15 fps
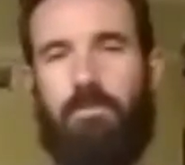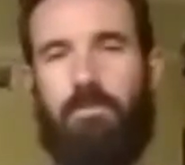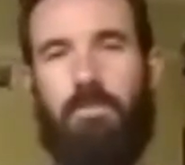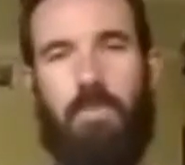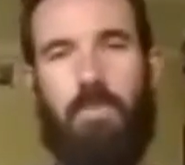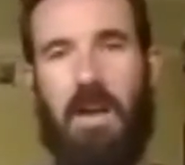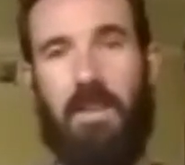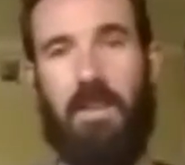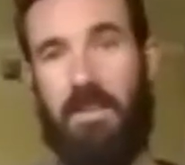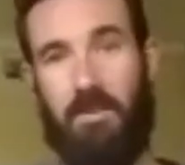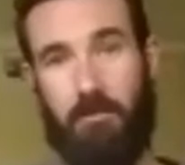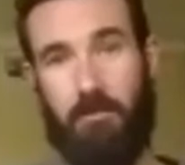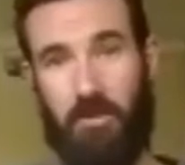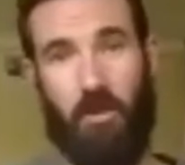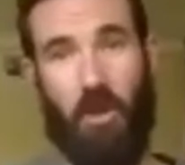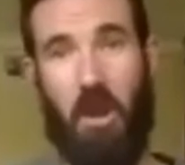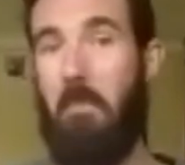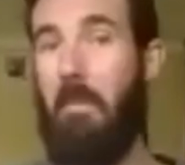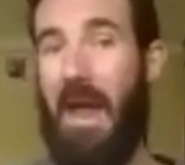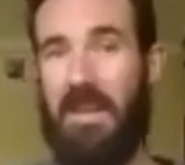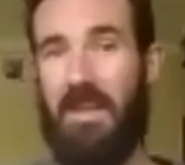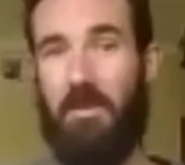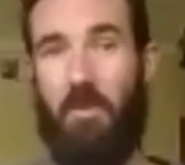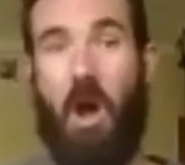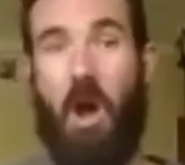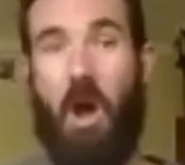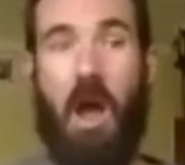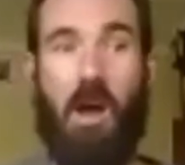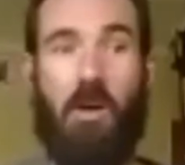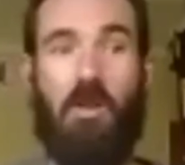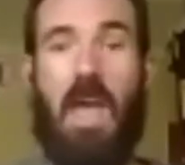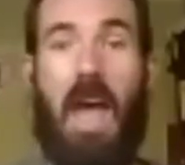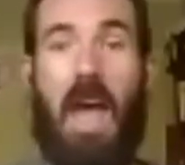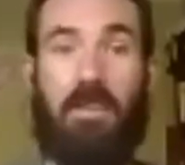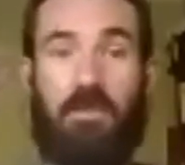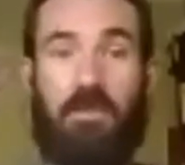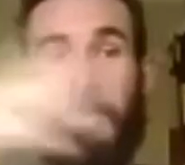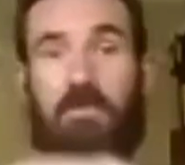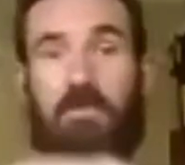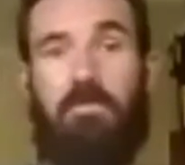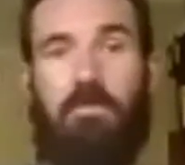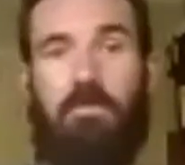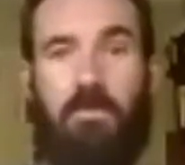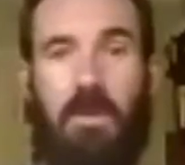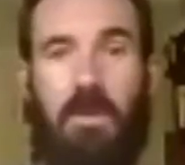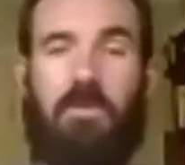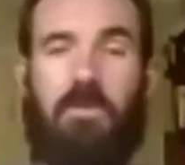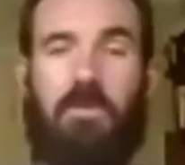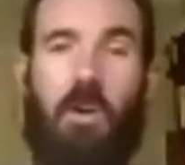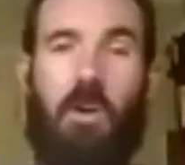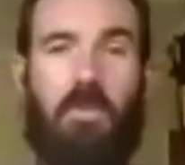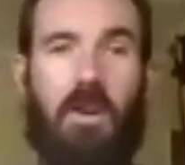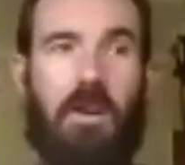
bugger this, I'm just going to make it pile, actually flipped over.